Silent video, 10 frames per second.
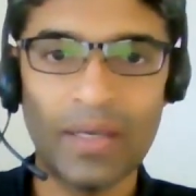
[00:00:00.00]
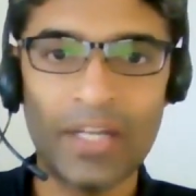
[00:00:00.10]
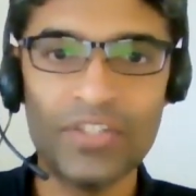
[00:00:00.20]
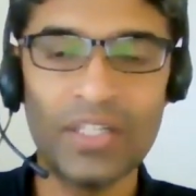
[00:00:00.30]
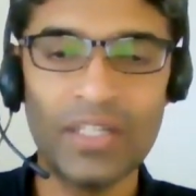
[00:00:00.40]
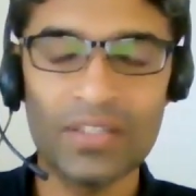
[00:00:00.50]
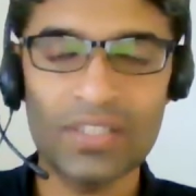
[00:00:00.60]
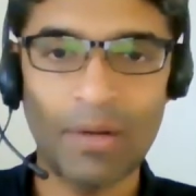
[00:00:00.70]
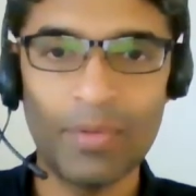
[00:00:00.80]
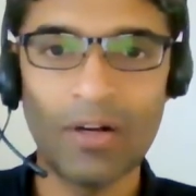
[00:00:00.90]

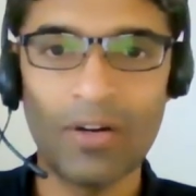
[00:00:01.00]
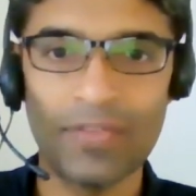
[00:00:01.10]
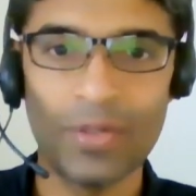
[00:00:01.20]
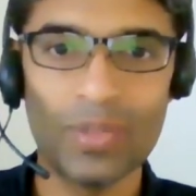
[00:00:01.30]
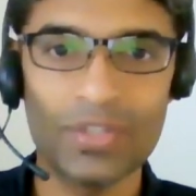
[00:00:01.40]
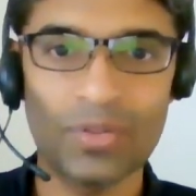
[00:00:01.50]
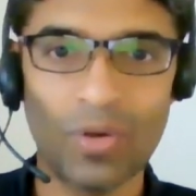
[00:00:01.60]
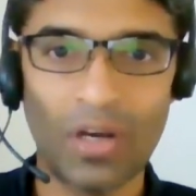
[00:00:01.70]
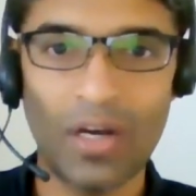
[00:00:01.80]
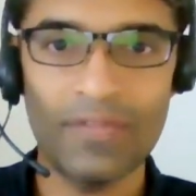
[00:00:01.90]
engineers coming out of US.
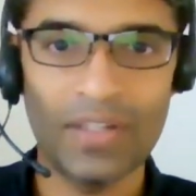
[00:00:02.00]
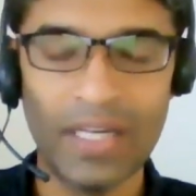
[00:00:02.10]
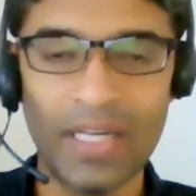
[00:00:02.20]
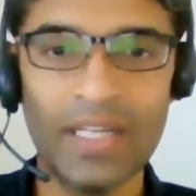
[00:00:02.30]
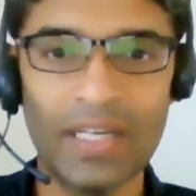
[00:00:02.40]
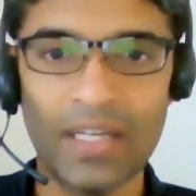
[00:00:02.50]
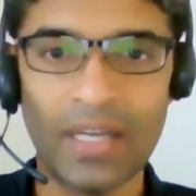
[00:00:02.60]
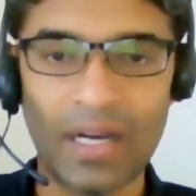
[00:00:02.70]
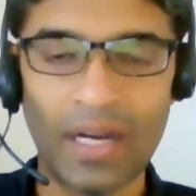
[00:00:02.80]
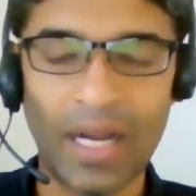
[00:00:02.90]
So a lot of the Indian
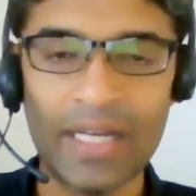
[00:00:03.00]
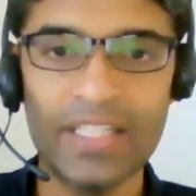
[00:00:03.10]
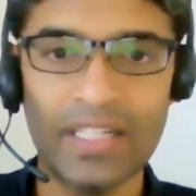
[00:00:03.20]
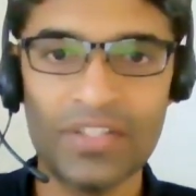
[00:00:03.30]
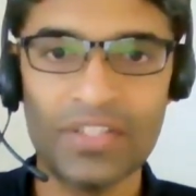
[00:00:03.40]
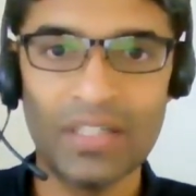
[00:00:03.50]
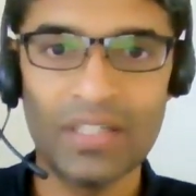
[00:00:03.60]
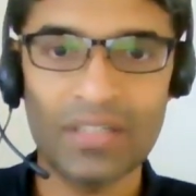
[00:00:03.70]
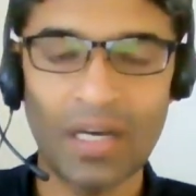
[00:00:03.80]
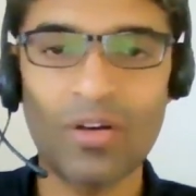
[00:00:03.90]
IT
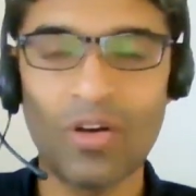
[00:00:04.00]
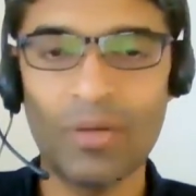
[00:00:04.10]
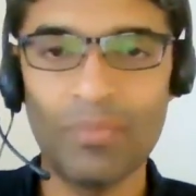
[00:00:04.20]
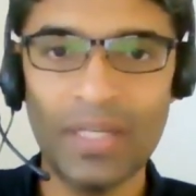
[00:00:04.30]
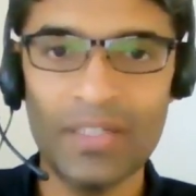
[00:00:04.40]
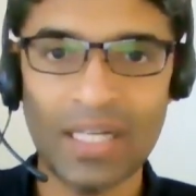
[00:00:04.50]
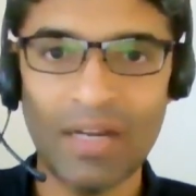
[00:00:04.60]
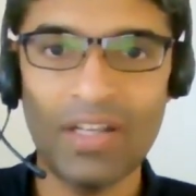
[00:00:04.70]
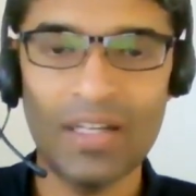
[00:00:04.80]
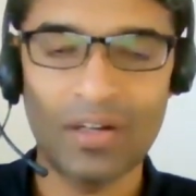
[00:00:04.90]
engineers are going to be
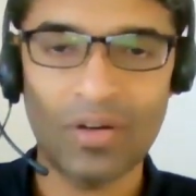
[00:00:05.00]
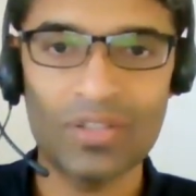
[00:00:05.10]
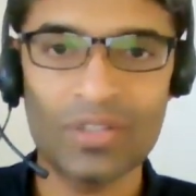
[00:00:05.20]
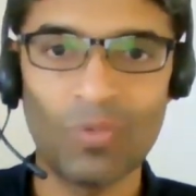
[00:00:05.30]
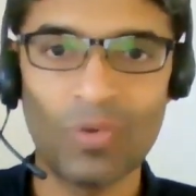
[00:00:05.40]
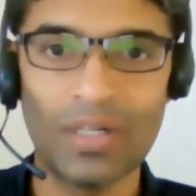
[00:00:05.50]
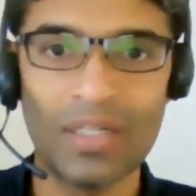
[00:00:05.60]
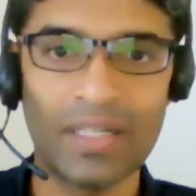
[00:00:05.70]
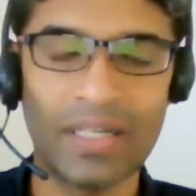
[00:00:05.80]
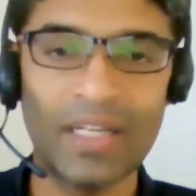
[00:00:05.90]
traveling across the
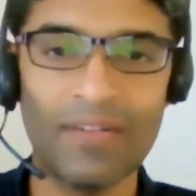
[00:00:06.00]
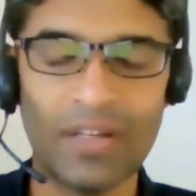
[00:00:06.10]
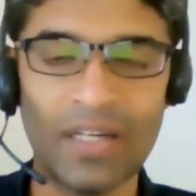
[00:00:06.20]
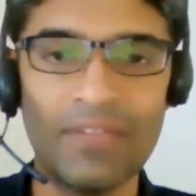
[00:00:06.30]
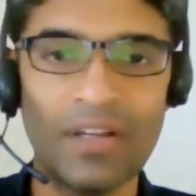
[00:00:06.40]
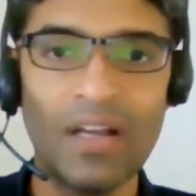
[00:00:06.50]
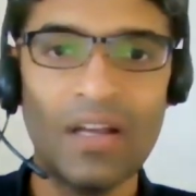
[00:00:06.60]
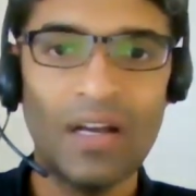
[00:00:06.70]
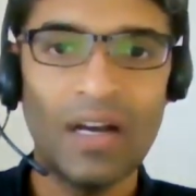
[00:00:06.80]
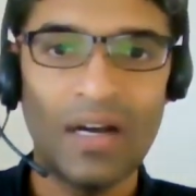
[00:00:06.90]
world and getting very
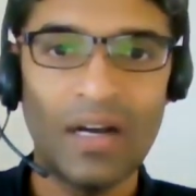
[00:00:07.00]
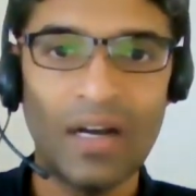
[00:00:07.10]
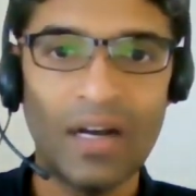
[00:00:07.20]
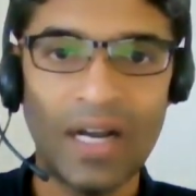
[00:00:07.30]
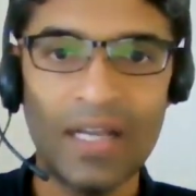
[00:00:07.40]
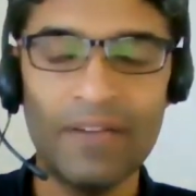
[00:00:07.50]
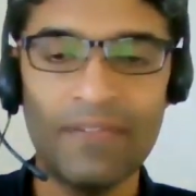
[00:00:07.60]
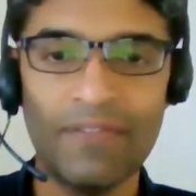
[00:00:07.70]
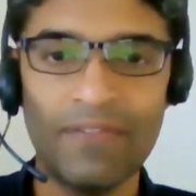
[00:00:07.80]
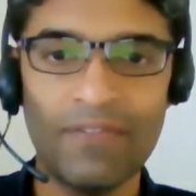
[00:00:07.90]

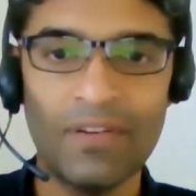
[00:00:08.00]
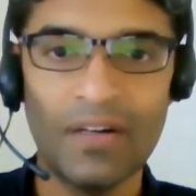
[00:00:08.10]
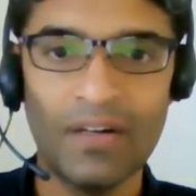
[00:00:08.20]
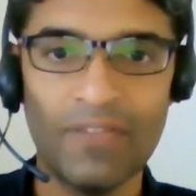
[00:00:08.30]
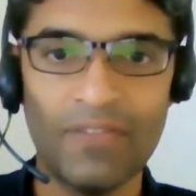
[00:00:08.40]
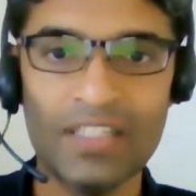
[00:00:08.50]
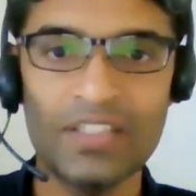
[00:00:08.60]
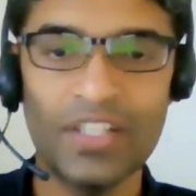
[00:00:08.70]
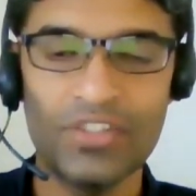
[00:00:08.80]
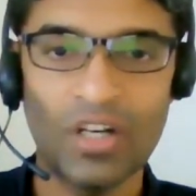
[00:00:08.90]
high
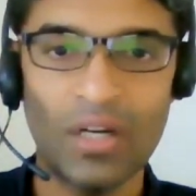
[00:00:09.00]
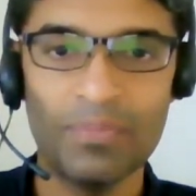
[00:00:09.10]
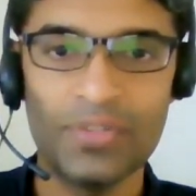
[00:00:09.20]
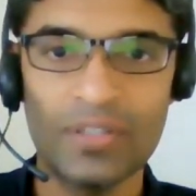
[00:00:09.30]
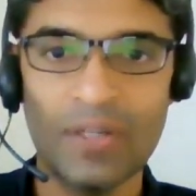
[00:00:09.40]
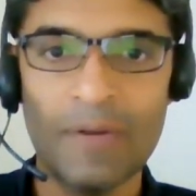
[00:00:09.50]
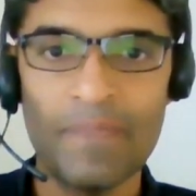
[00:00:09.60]
fancy jobs.